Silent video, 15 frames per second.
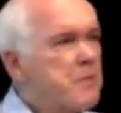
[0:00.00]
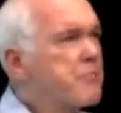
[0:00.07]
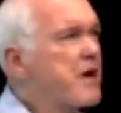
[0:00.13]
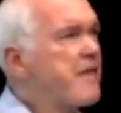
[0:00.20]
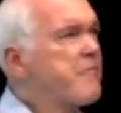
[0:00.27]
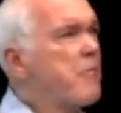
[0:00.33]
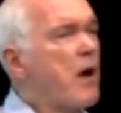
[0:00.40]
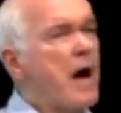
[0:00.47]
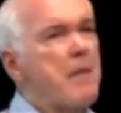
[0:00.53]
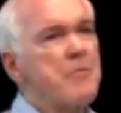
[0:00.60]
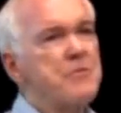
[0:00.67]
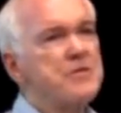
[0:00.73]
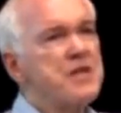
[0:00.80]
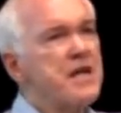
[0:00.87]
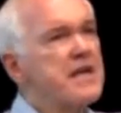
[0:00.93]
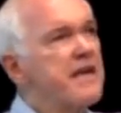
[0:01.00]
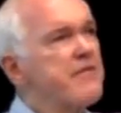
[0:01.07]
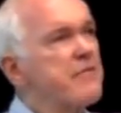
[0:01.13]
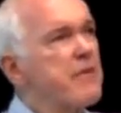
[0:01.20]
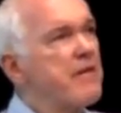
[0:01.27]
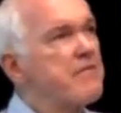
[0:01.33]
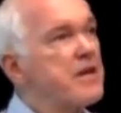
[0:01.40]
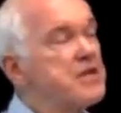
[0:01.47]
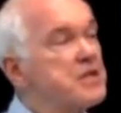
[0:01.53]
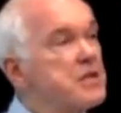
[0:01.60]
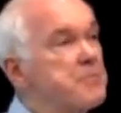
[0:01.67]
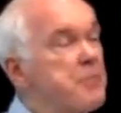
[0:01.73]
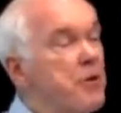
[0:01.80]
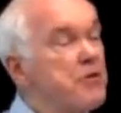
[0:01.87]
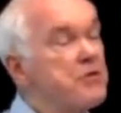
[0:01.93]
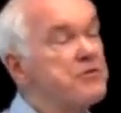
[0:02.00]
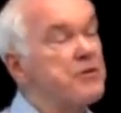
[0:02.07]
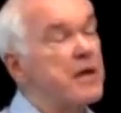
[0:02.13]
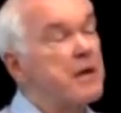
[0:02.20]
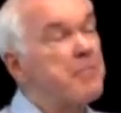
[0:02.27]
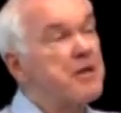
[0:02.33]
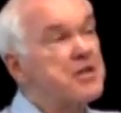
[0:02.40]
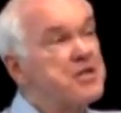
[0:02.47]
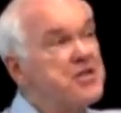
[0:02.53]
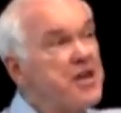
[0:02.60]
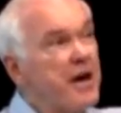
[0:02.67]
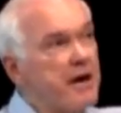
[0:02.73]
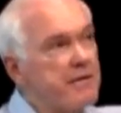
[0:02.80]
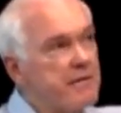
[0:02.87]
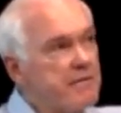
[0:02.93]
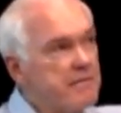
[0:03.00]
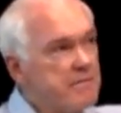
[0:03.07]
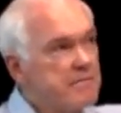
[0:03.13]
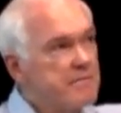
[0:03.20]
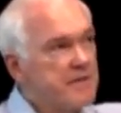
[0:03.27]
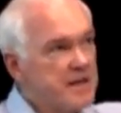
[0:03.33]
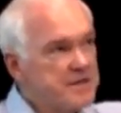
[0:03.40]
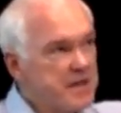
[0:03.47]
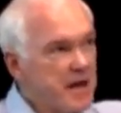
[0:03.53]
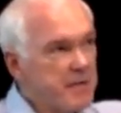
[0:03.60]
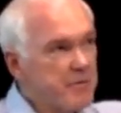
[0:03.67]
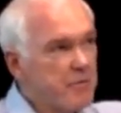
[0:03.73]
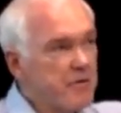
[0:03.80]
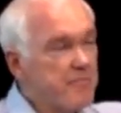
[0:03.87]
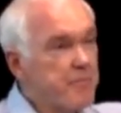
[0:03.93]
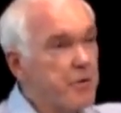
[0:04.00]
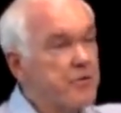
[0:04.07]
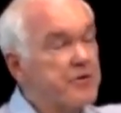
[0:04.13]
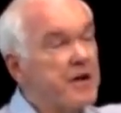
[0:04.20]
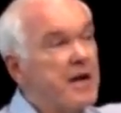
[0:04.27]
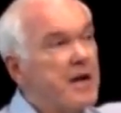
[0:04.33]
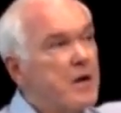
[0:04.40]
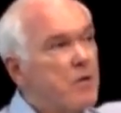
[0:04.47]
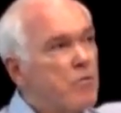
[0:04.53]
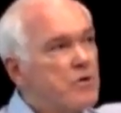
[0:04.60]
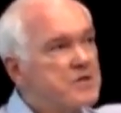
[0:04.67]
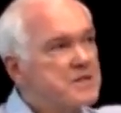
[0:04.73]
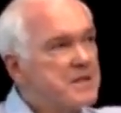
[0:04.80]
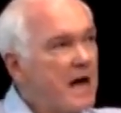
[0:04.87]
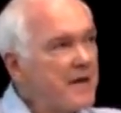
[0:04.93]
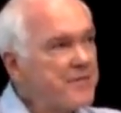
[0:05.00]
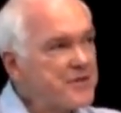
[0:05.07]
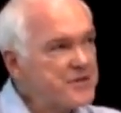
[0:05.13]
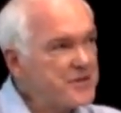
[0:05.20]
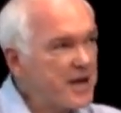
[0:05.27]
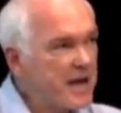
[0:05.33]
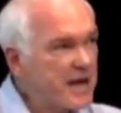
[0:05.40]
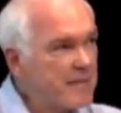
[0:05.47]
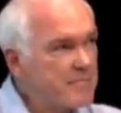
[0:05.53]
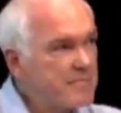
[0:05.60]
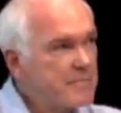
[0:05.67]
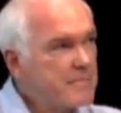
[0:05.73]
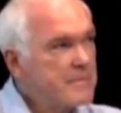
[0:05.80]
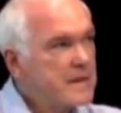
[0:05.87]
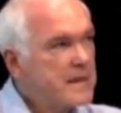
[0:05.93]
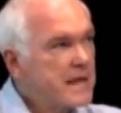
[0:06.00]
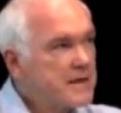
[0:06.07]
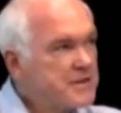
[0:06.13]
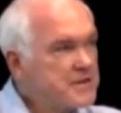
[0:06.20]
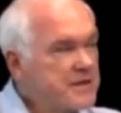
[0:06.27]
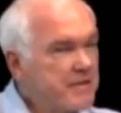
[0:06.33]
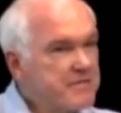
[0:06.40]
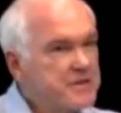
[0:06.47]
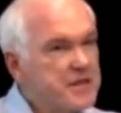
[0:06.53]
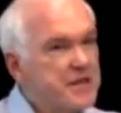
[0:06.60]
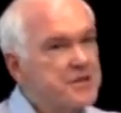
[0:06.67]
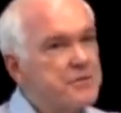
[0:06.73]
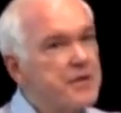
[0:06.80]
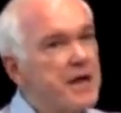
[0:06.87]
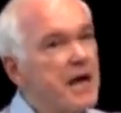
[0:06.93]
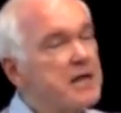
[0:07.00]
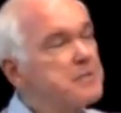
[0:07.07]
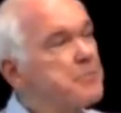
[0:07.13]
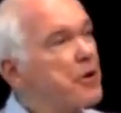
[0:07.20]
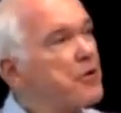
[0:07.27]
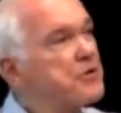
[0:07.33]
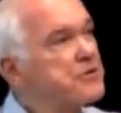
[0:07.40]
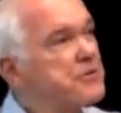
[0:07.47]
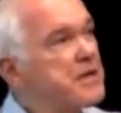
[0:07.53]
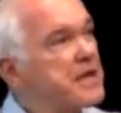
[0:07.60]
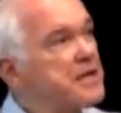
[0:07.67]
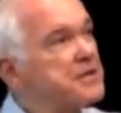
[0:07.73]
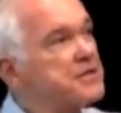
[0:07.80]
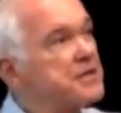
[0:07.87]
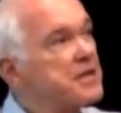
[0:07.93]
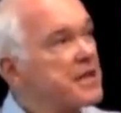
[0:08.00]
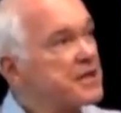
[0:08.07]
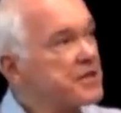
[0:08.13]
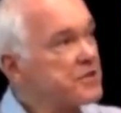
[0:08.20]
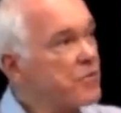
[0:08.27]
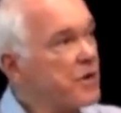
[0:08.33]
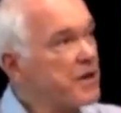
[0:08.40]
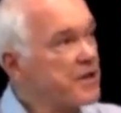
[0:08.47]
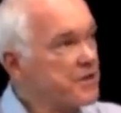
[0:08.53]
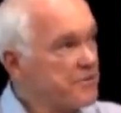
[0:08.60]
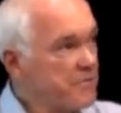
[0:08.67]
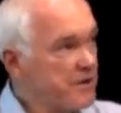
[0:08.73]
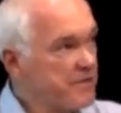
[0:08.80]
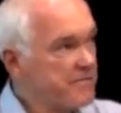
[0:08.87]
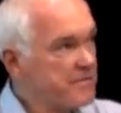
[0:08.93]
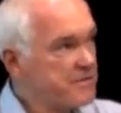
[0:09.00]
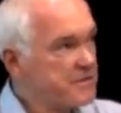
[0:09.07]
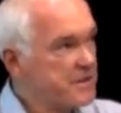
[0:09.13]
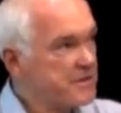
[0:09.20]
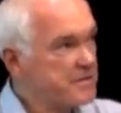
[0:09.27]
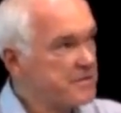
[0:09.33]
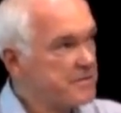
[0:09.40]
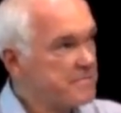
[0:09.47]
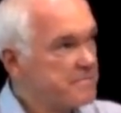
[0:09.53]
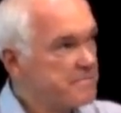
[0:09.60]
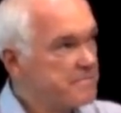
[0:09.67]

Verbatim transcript: the Prophet Muhammad was not given revelation as poetry, but shed, that's the Arabic word poetry, was not the same in the 7th century as poetry is in the 20th and 21st century.